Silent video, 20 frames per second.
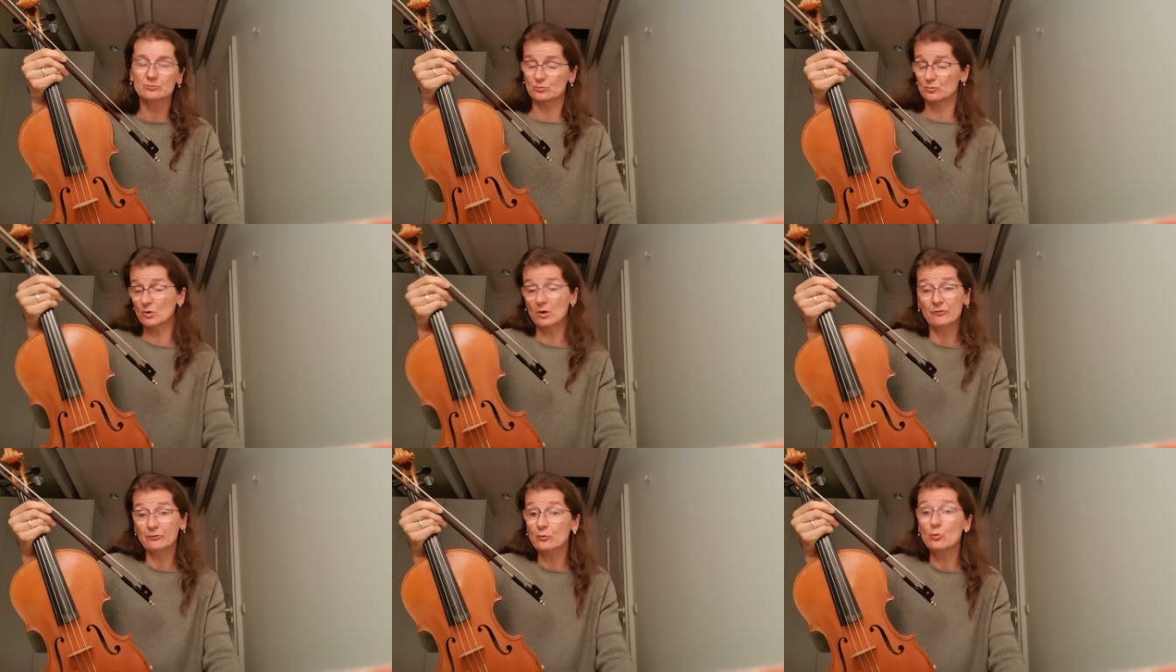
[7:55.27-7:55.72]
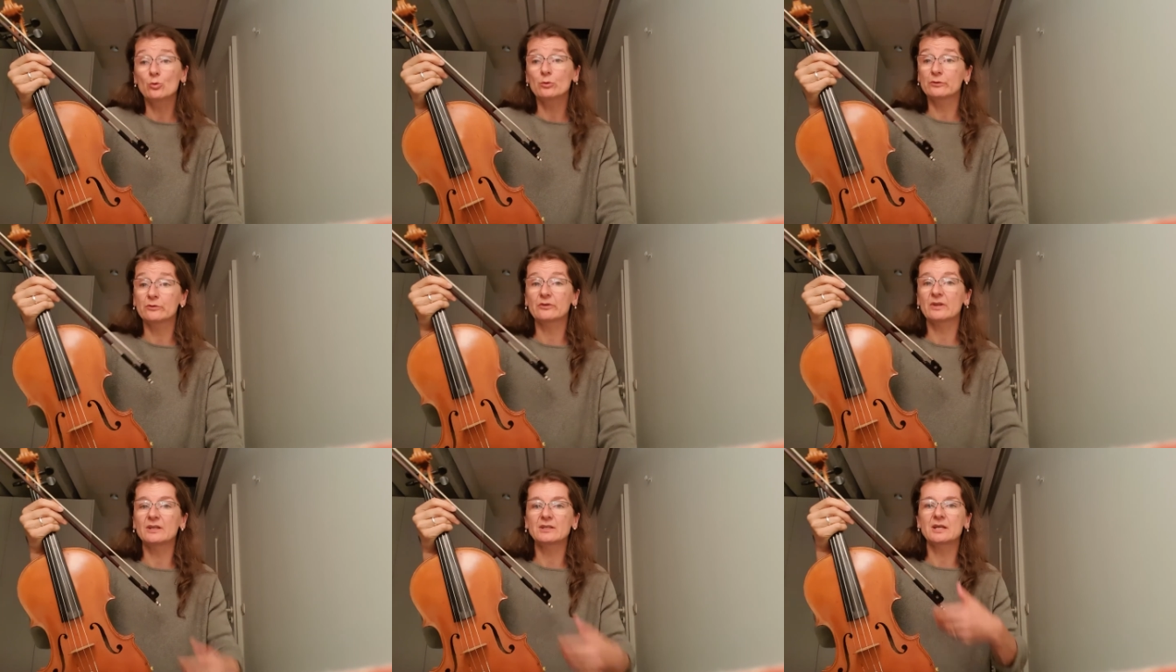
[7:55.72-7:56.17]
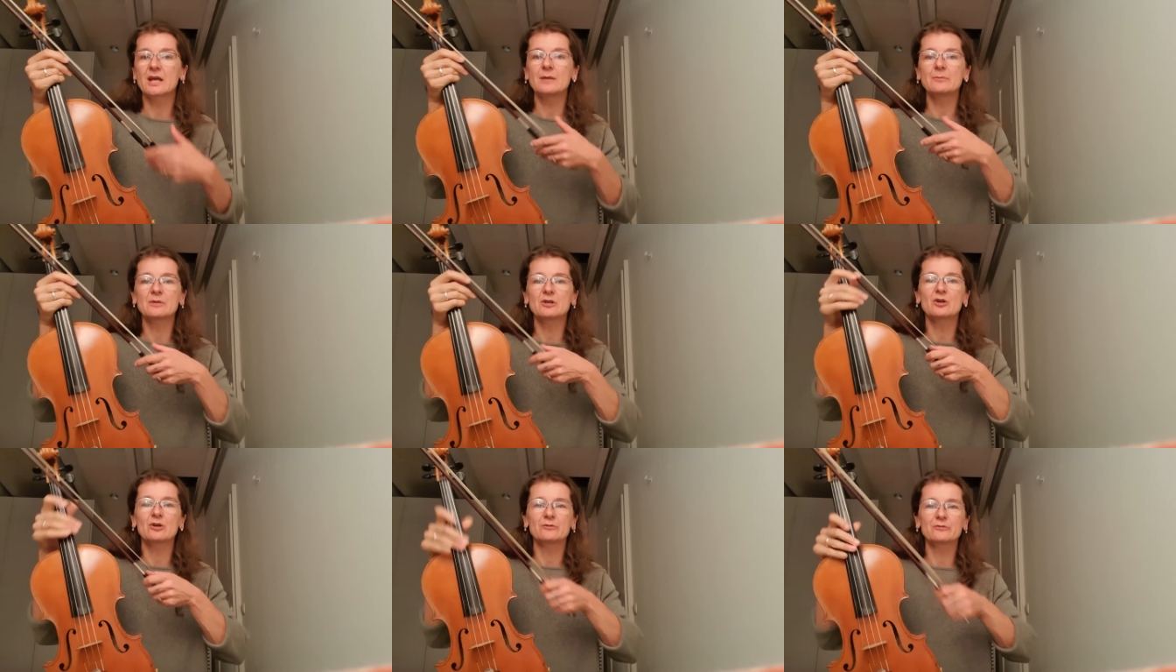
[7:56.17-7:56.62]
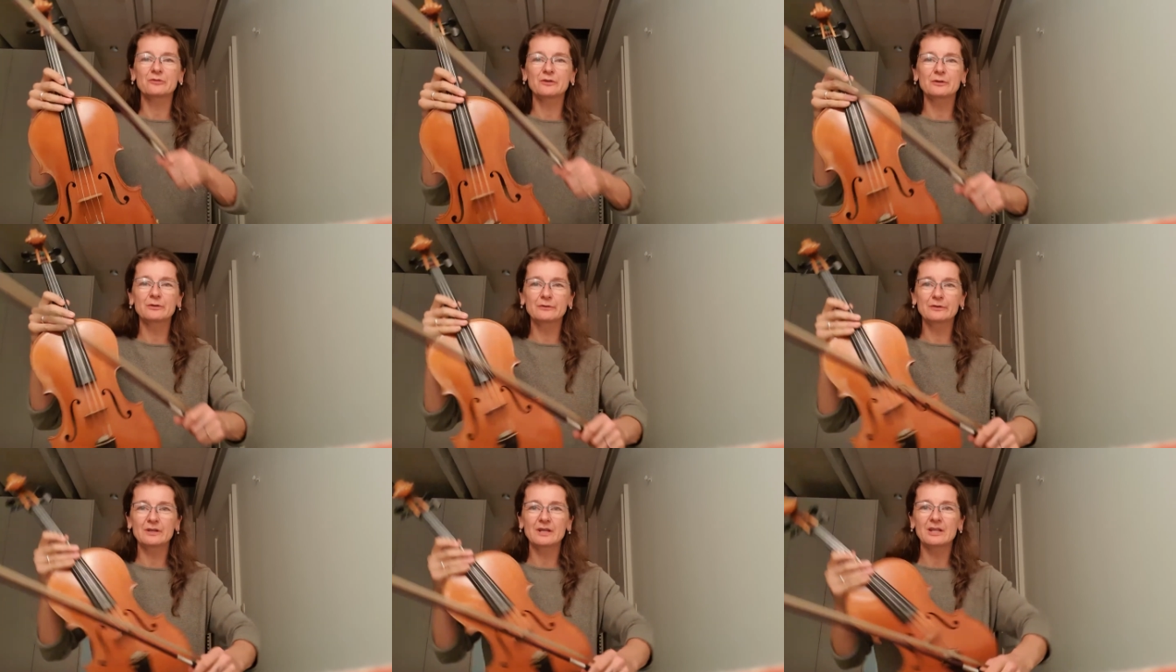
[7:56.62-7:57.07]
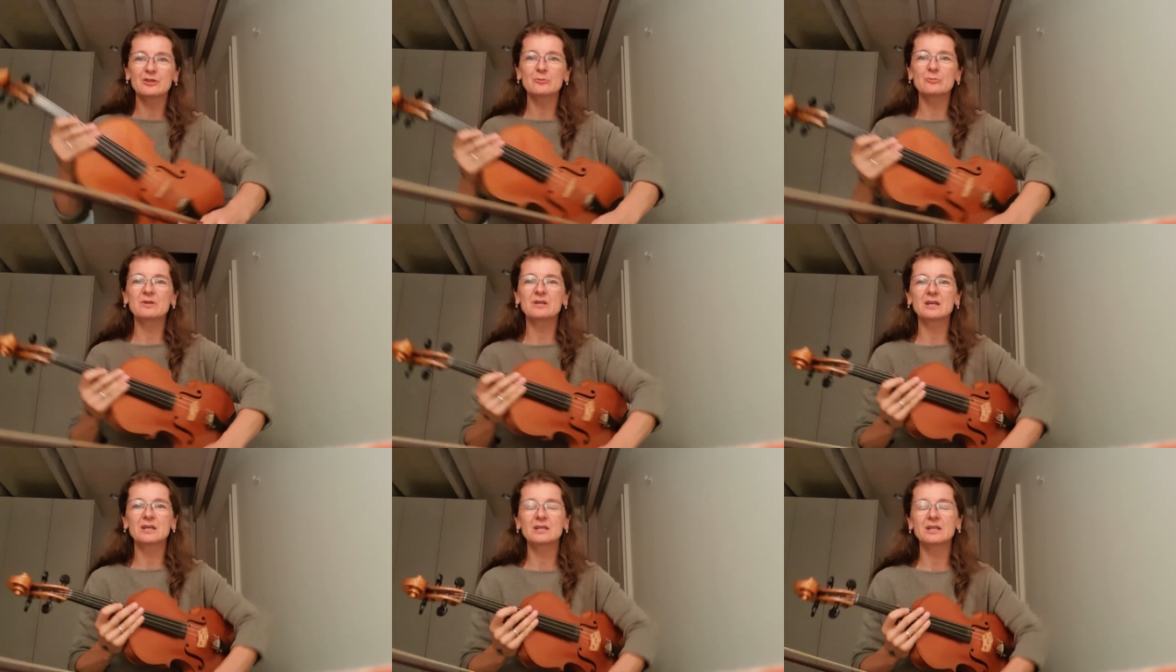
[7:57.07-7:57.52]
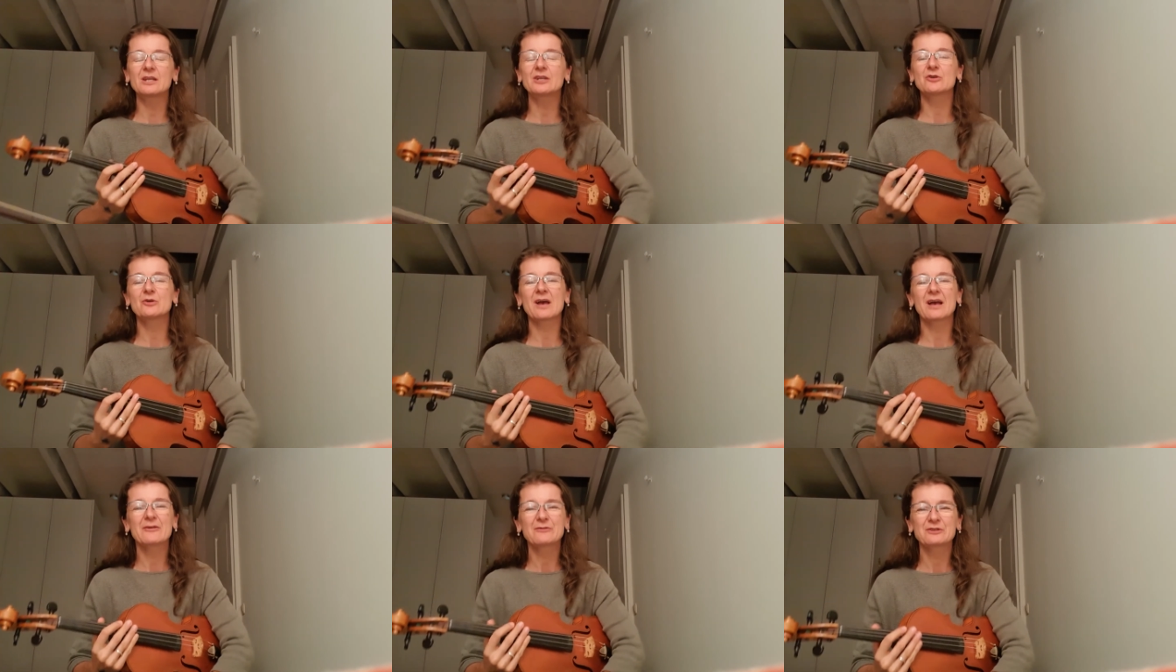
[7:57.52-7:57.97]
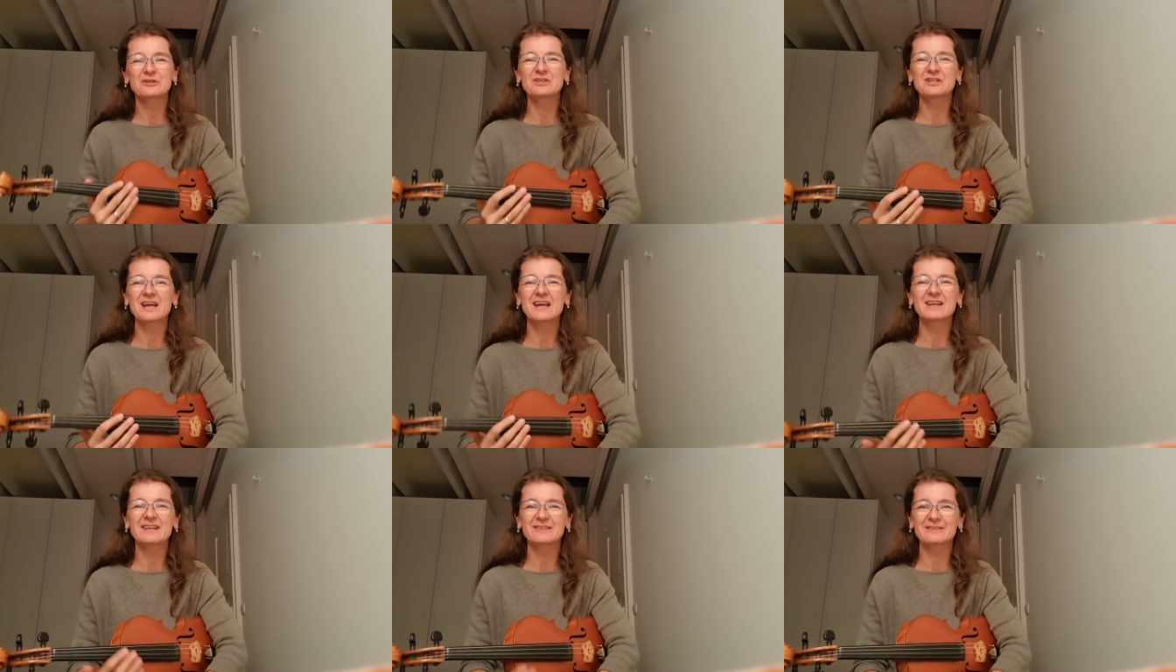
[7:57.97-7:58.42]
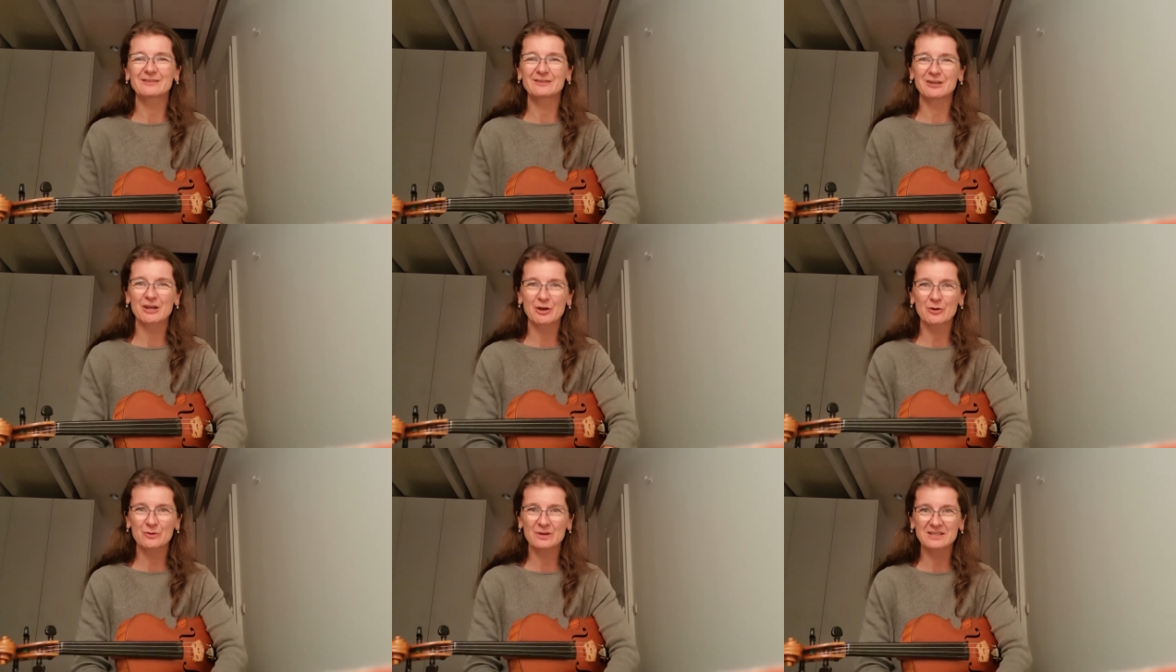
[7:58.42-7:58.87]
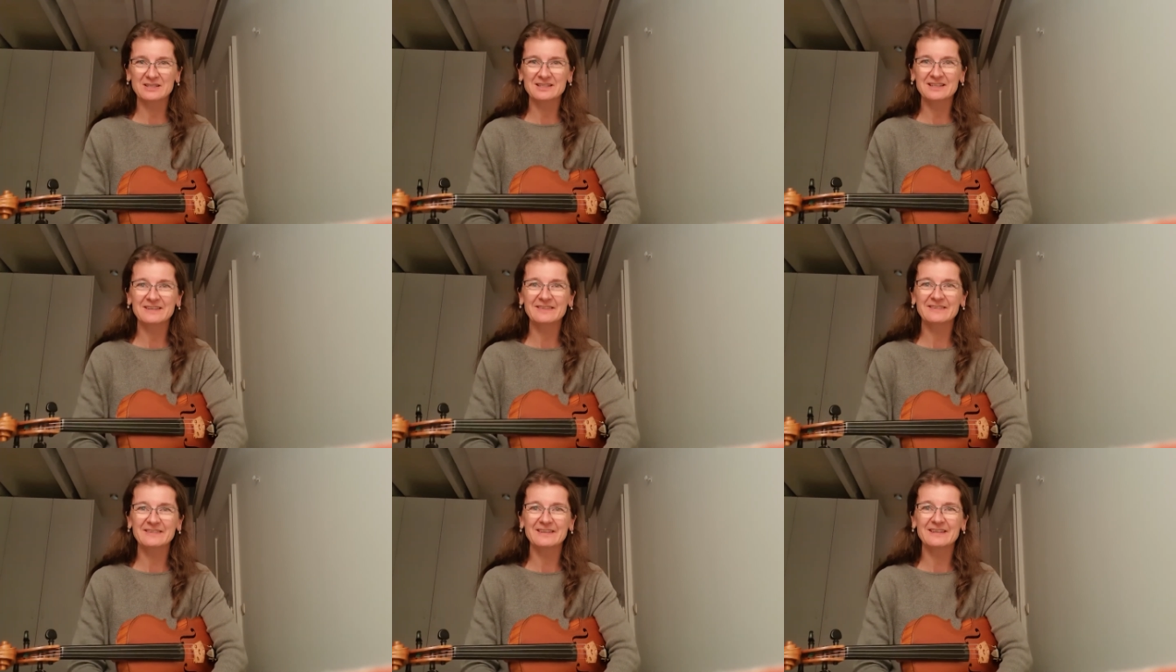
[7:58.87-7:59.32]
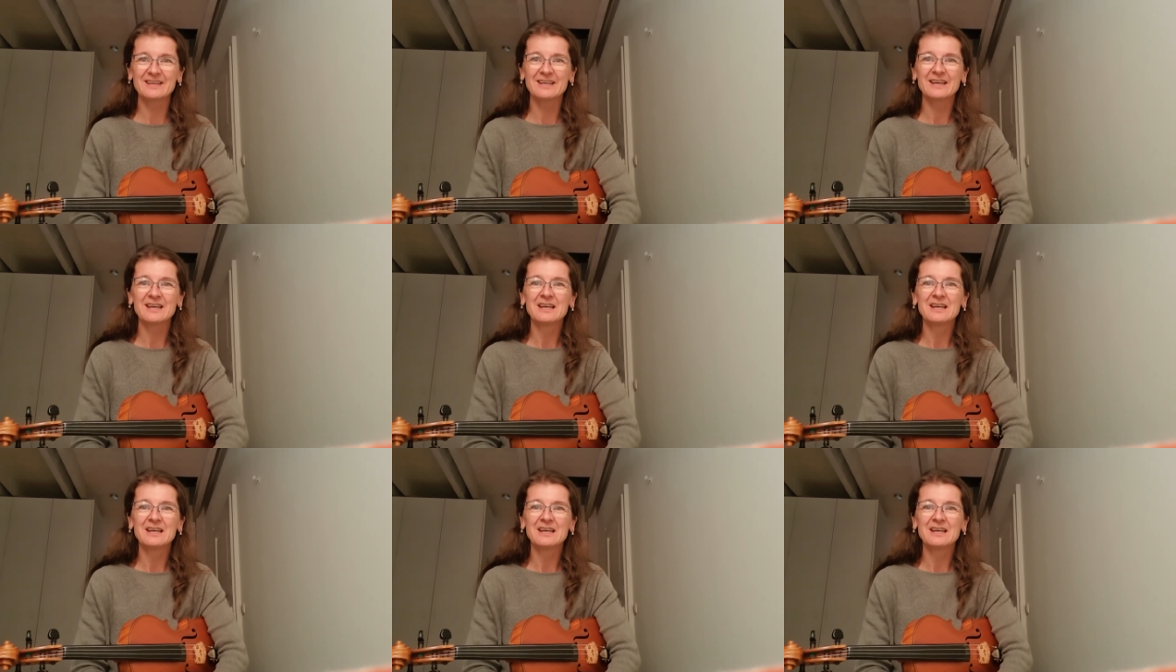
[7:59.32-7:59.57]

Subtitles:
of course, that can be confusing in the beginning. You have to take it slow and easy,